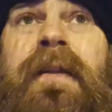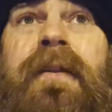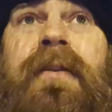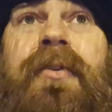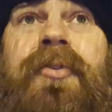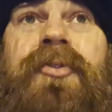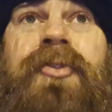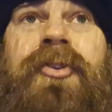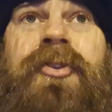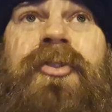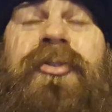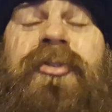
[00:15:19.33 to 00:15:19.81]
the
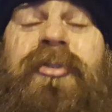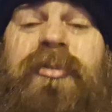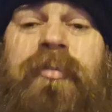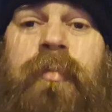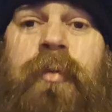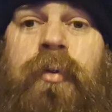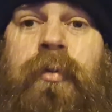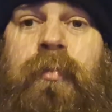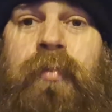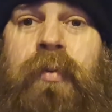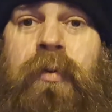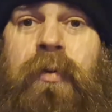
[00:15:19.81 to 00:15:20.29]
restrictions are
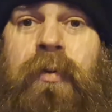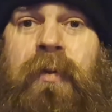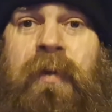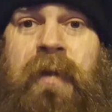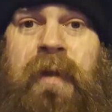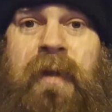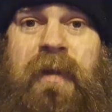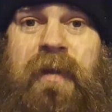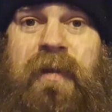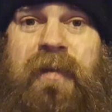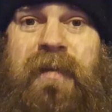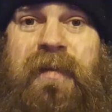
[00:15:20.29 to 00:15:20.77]
more important
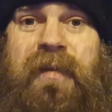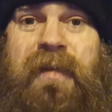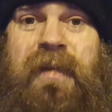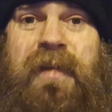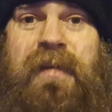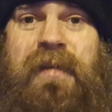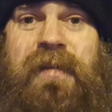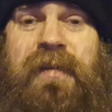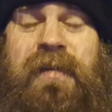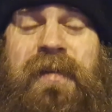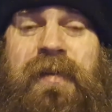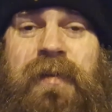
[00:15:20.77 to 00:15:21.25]
at this
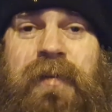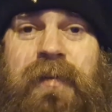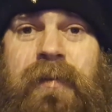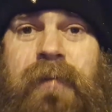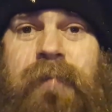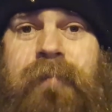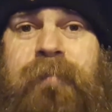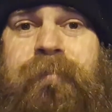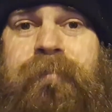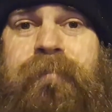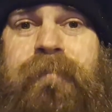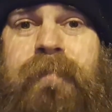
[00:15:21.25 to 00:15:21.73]
stage.
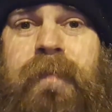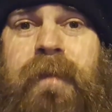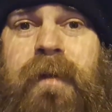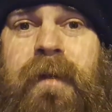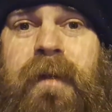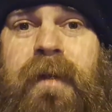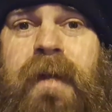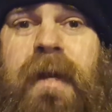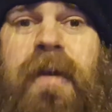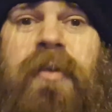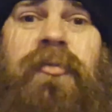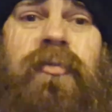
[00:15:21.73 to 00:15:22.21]
So,
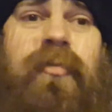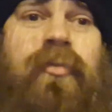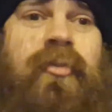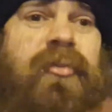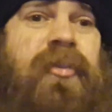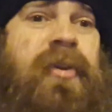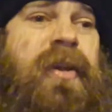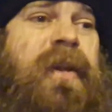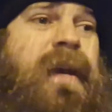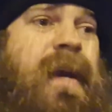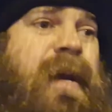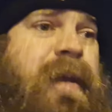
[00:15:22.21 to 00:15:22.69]
yeah, so
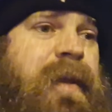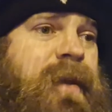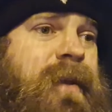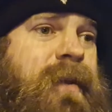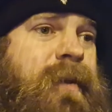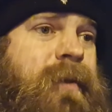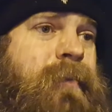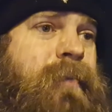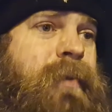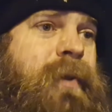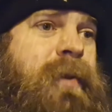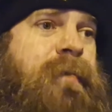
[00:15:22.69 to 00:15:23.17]
just kind of
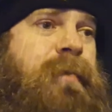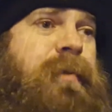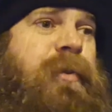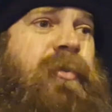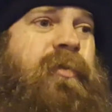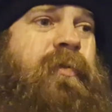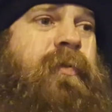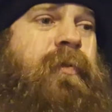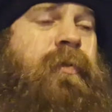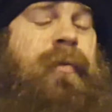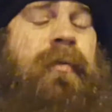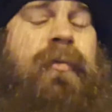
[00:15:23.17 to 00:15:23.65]
editing
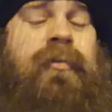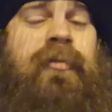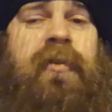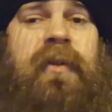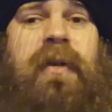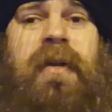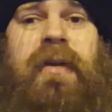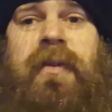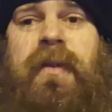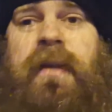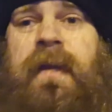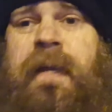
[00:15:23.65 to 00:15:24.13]
previous photos
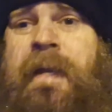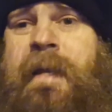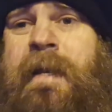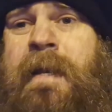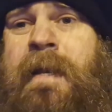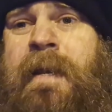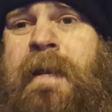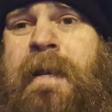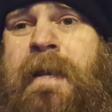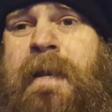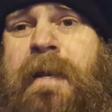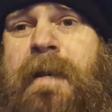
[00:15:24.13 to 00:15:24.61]
and
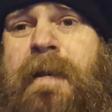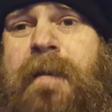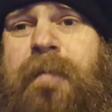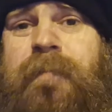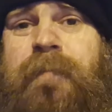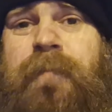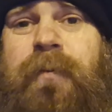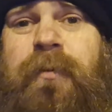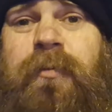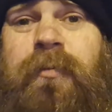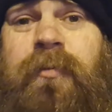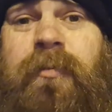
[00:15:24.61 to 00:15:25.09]
that,
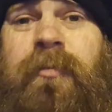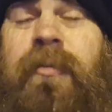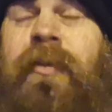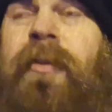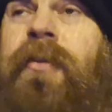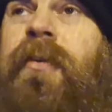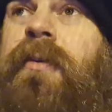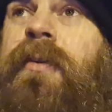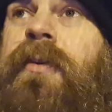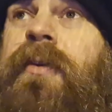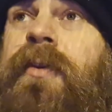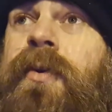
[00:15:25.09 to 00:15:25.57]
which is
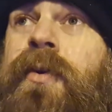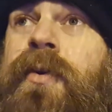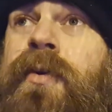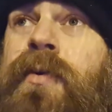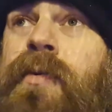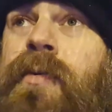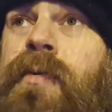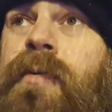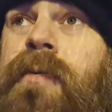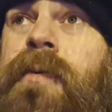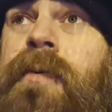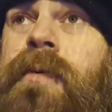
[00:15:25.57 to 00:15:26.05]

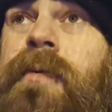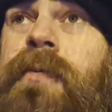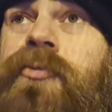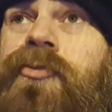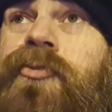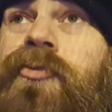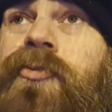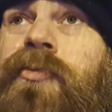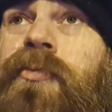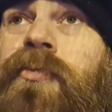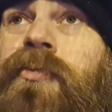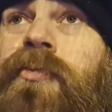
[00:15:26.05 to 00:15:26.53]
cool.
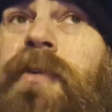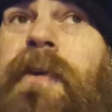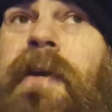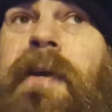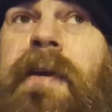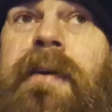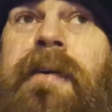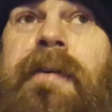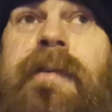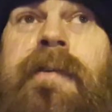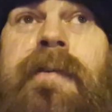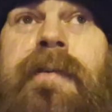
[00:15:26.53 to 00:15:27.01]
So,
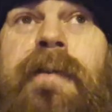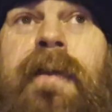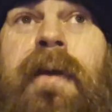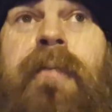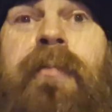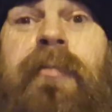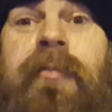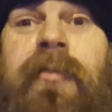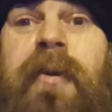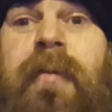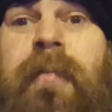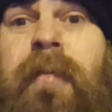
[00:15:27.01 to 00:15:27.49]
yeah,
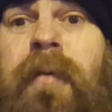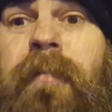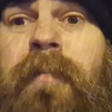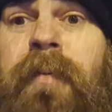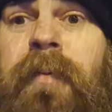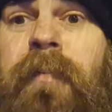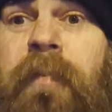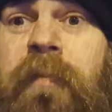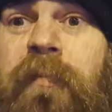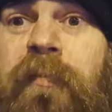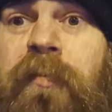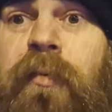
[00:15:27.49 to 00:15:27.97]
that was them up
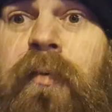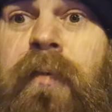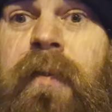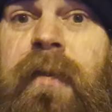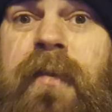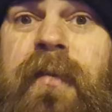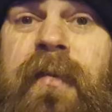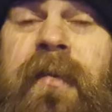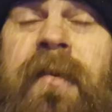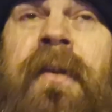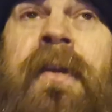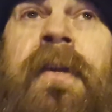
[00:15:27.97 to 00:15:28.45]
before
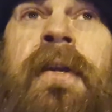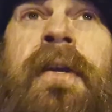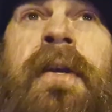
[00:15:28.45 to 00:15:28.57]
this.